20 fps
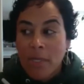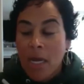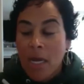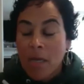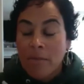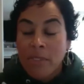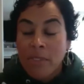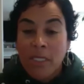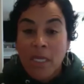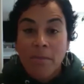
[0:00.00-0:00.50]

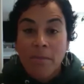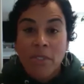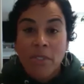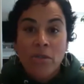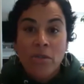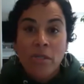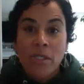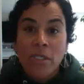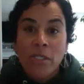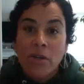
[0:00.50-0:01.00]
Some
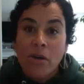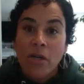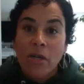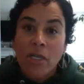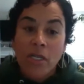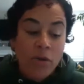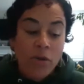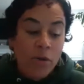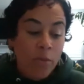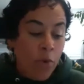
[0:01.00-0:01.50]
students are a
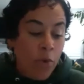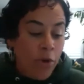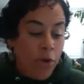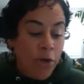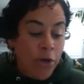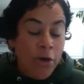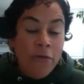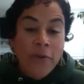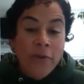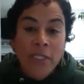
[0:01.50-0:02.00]
little more
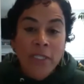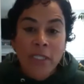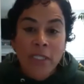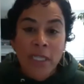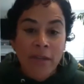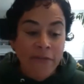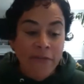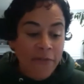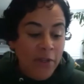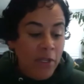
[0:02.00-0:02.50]
nervous.
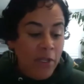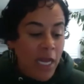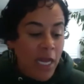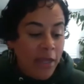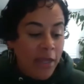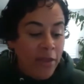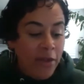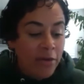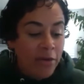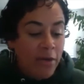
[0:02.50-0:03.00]
They feel
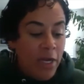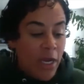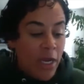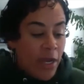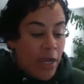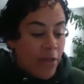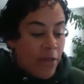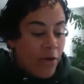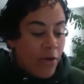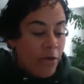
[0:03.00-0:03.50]
like
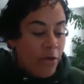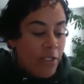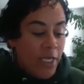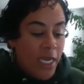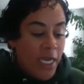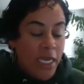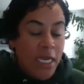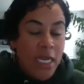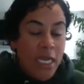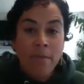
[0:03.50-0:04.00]
they're
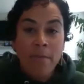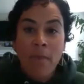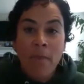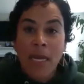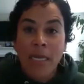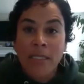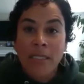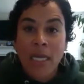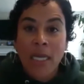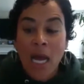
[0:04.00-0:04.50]
taking
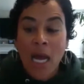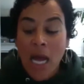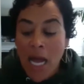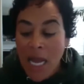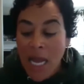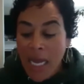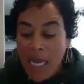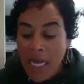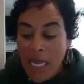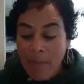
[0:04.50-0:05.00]
my
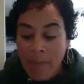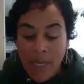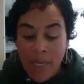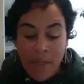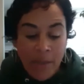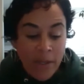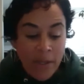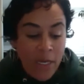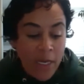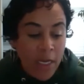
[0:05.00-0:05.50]
time
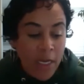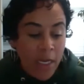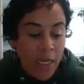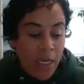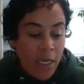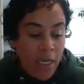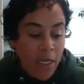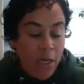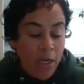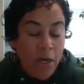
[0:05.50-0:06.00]
and,
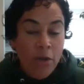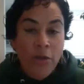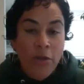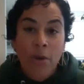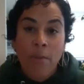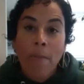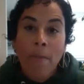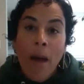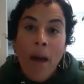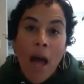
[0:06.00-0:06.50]
you know,
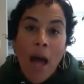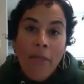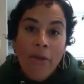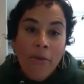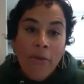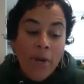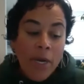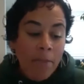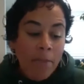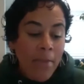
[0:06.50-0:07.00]
they're
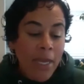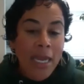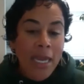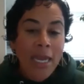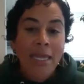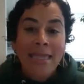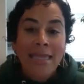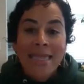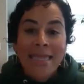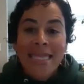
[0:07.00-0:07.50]
bothering
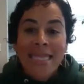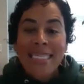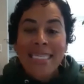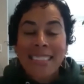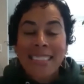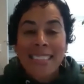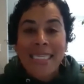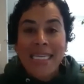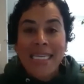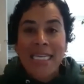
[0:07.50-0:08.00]
me.
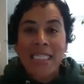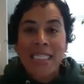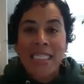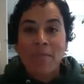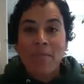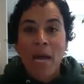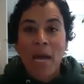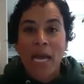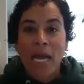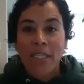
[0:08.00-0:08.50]
This is
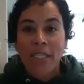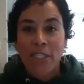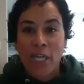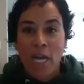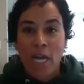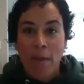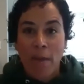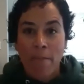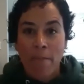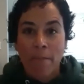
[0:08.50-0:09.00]
my
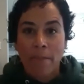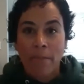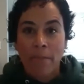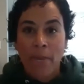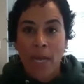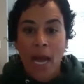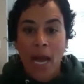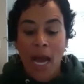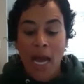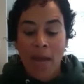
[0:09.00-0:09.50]
job.
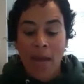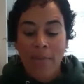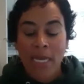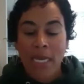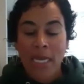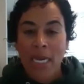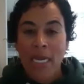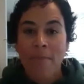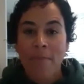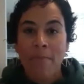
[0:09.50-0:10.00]
I'm
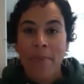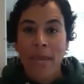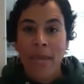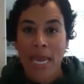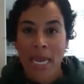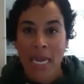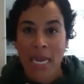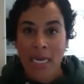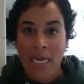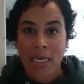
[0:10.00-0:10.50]
getting
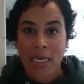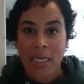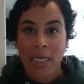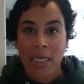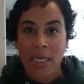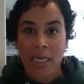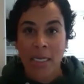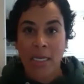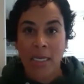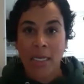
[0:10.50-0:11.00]
paid.
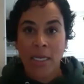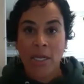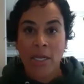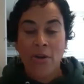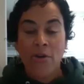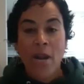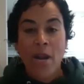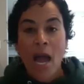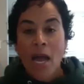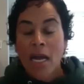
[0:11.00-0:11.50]

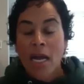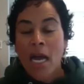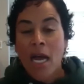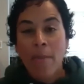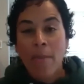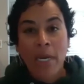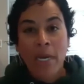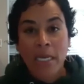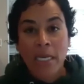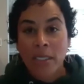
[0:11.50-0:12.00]
You're not
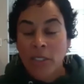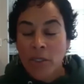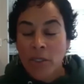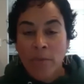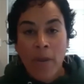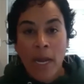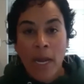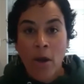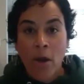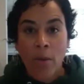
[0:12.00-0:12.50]
coming into
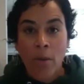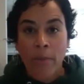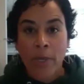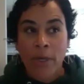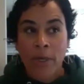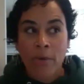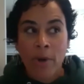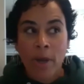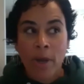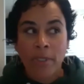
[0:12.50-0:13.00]
my home
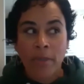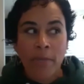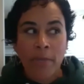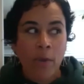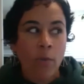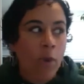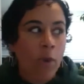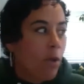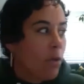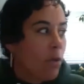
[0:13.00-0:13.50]
interrupting
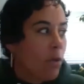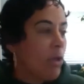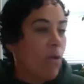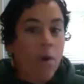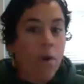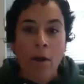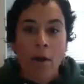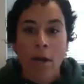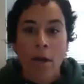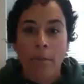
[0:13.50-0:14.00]
me. Well, you
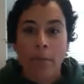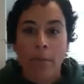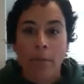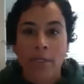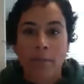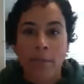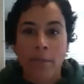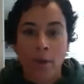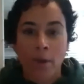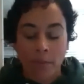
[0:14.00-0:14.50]
are coming
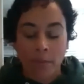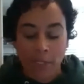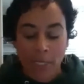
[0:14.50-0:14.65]
into my home.